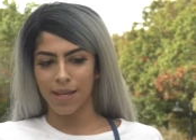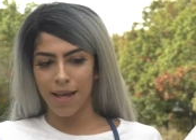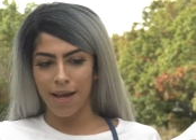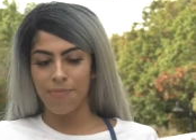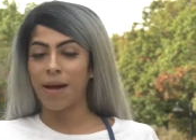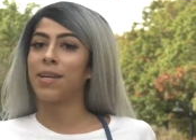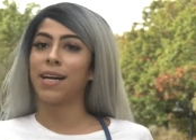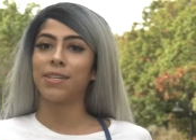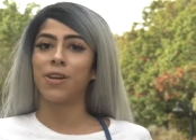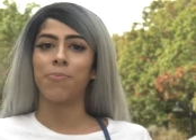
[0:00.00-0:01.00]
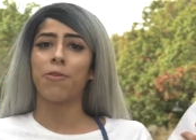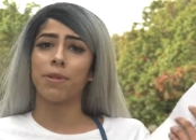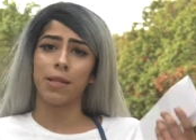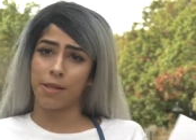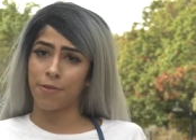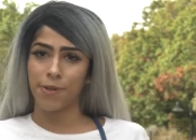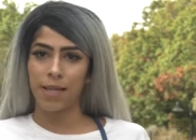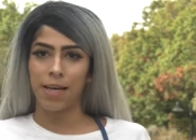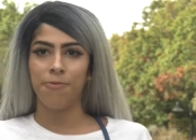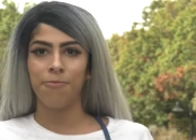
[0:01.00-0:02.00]
um, I'm young, so I'm not really looking for
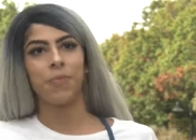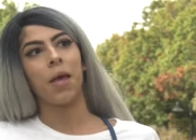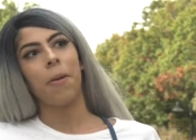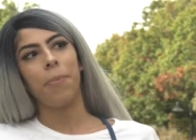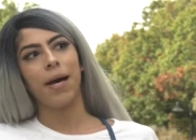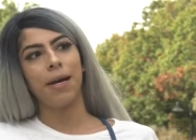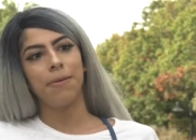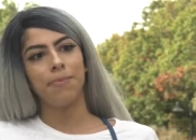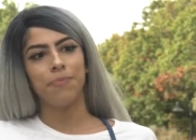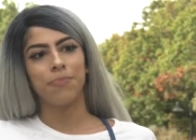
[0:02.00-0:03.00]
love, but